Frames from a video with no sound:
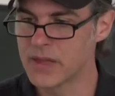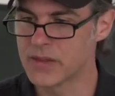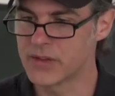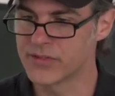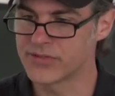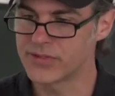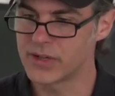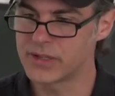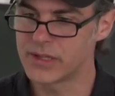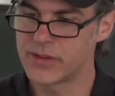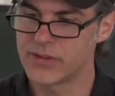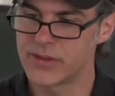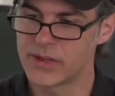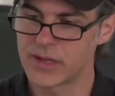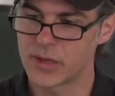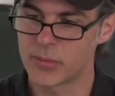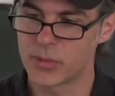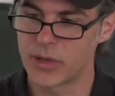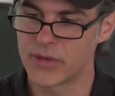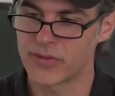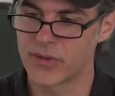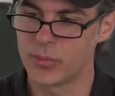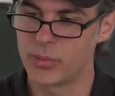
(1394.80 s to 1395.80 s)
The funny thing
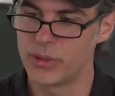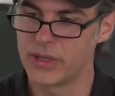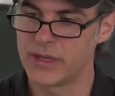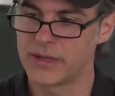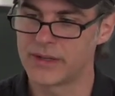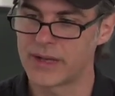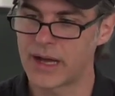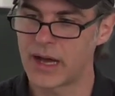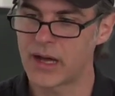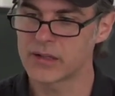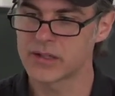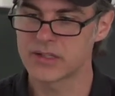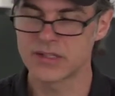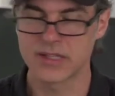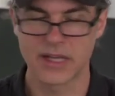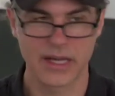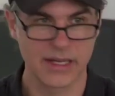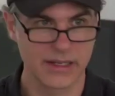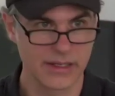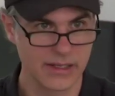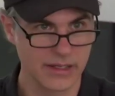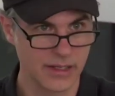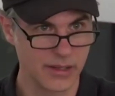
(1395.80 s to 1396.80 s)
about the Biennale is
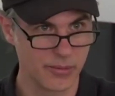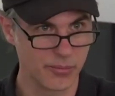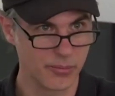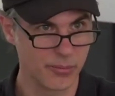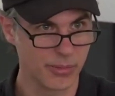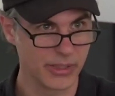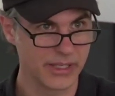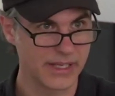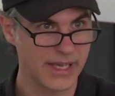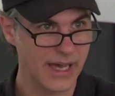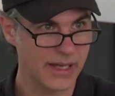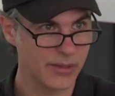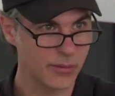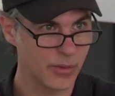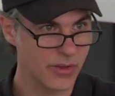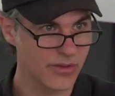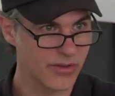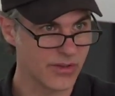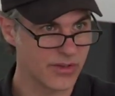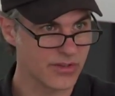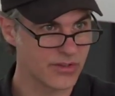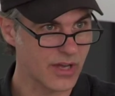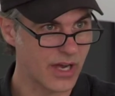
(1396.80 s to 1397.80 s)
that it began
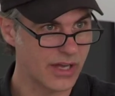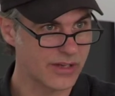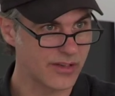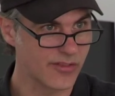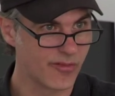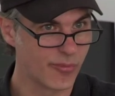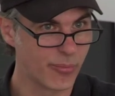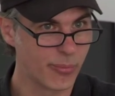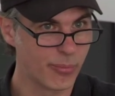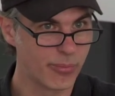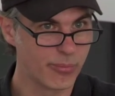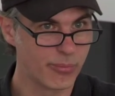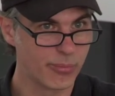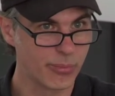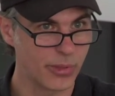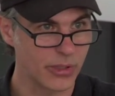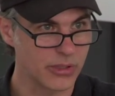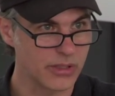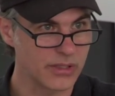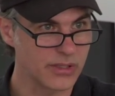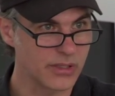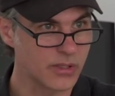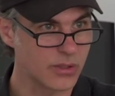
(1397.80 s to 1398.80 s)
with this kind of
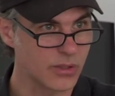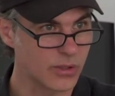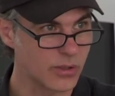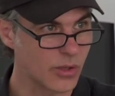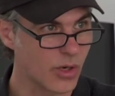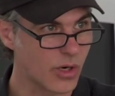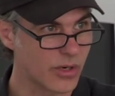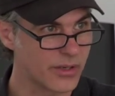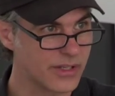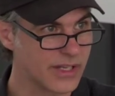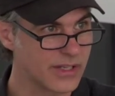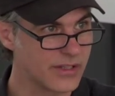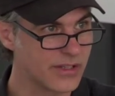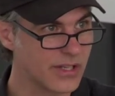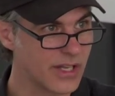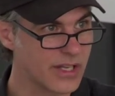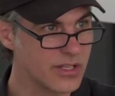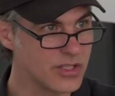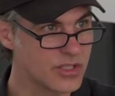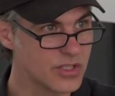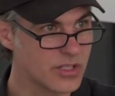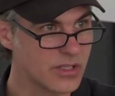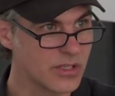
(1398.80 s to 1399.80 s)
political
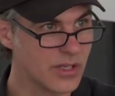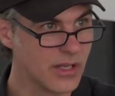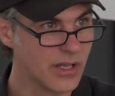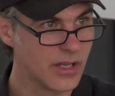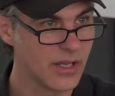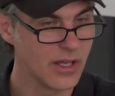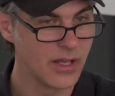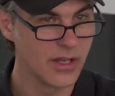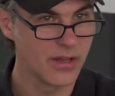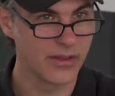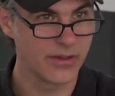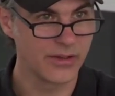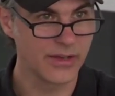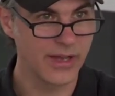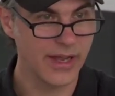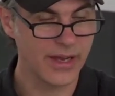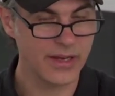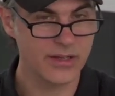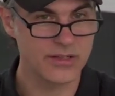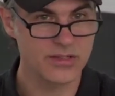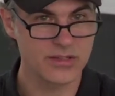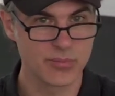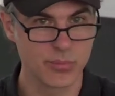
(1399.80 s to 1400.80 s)
orientation. The
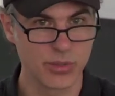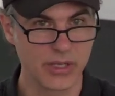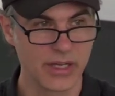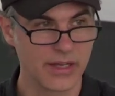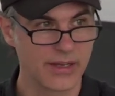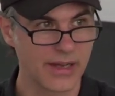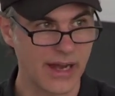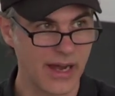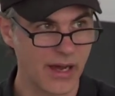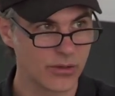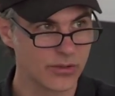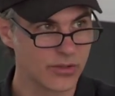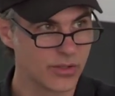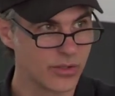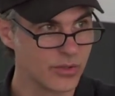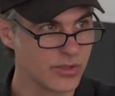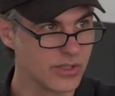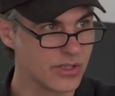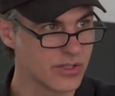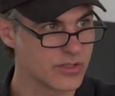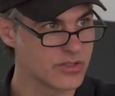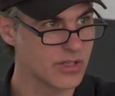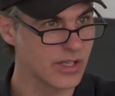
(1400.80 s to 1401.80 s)
next Biennale,
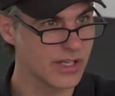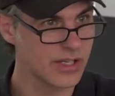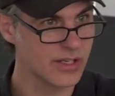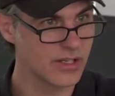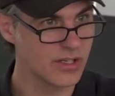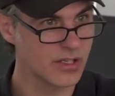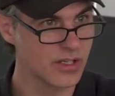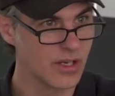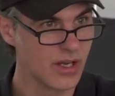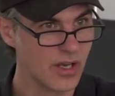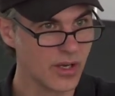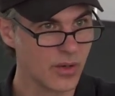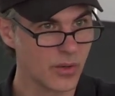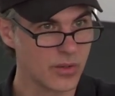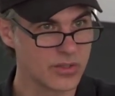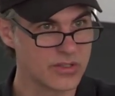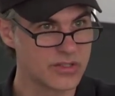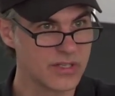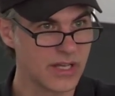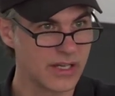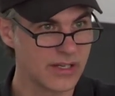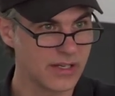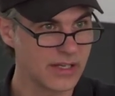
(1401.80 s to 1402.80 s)
2 years later,
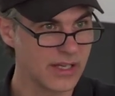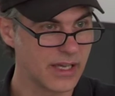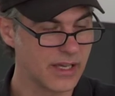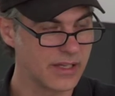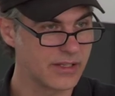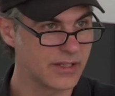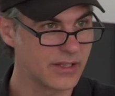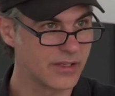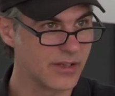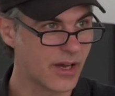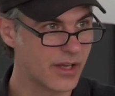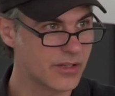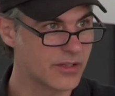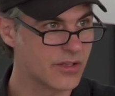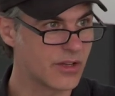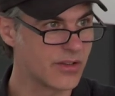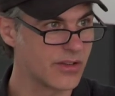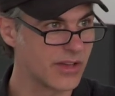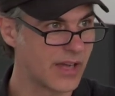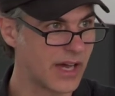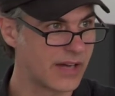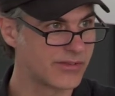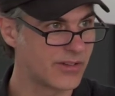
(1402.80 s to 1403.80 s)
was dedicated not
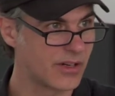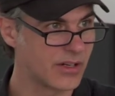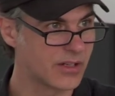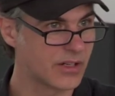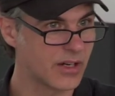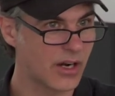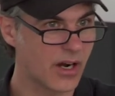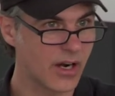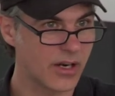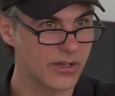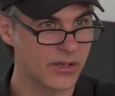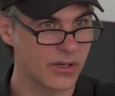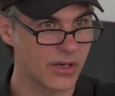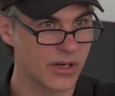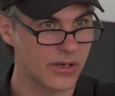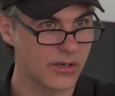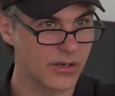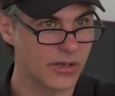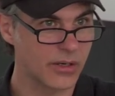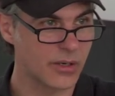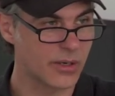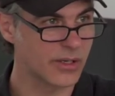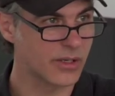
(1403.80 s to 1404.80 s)
to the avant-garde
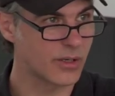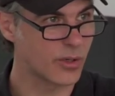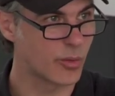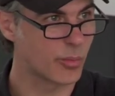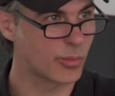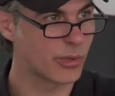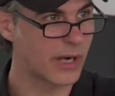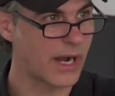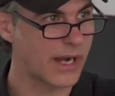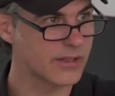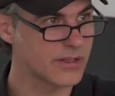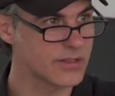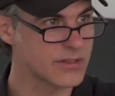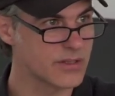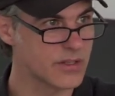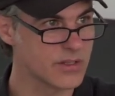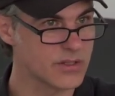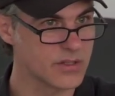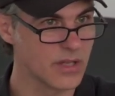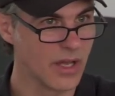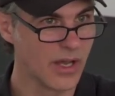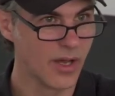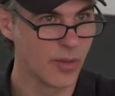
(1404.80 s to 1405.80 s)
or critical
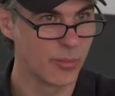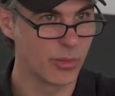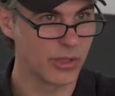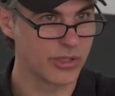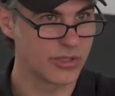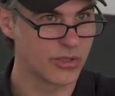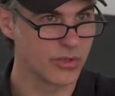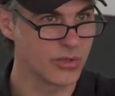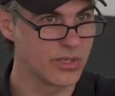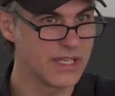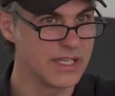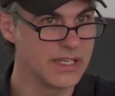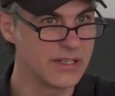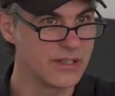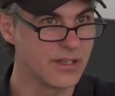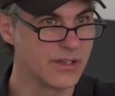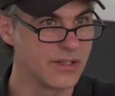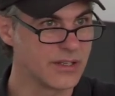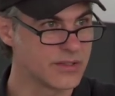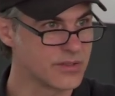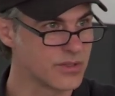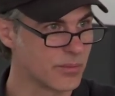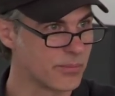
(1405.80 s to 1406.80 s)
practices, but to
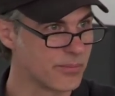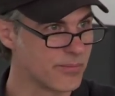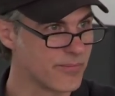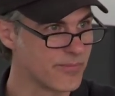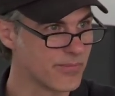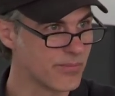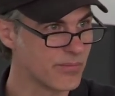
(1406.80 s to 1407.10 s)
hedonism.